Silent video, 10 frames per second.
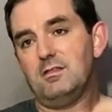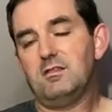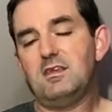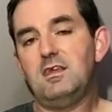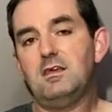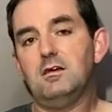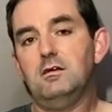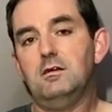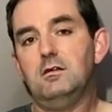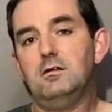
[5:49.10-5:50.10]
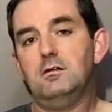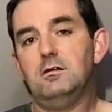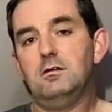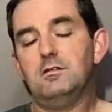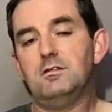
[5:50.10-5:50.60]
the
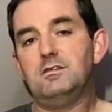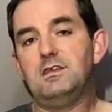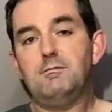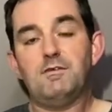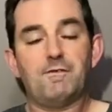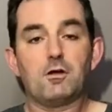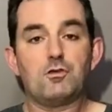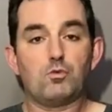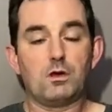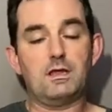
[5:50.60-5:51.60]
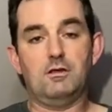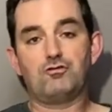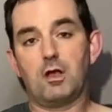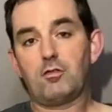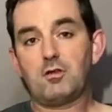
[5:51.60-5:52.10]
the Demon Fairies were an
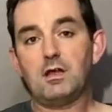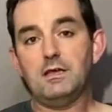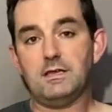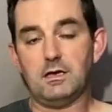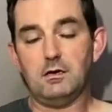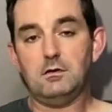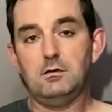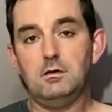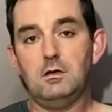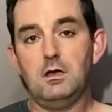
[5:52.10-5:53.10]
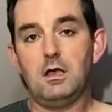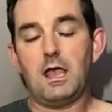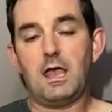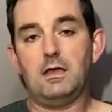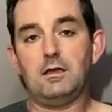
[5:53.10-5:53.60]
interesting idea,
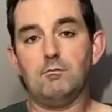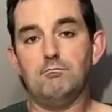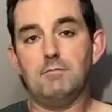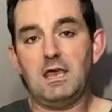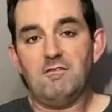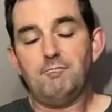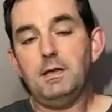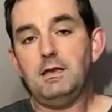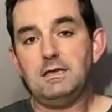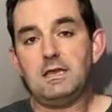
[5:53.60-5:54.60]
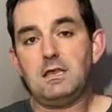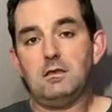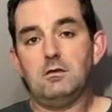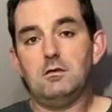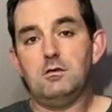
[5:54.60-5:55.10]
and it may have been a neat
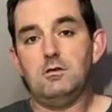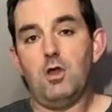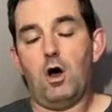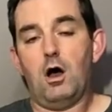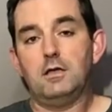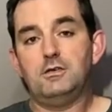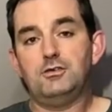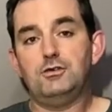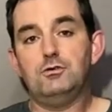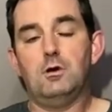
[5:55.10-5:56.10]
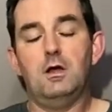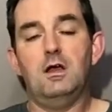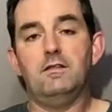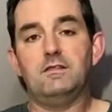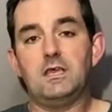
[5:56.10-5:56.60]
nod to
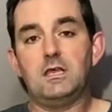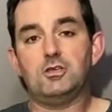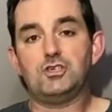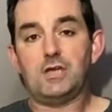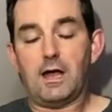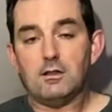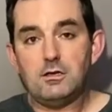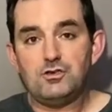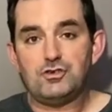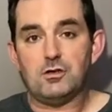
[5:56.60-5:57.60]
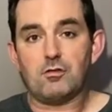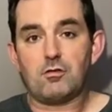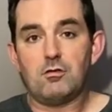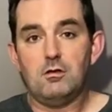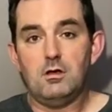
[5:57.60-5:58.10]
the
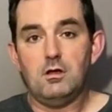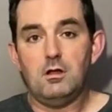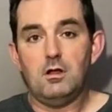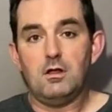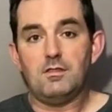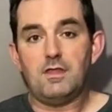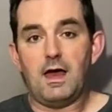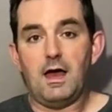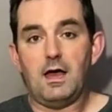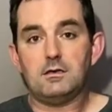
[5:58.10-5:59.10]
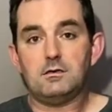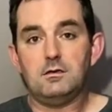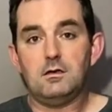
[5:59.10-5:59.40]
challenges that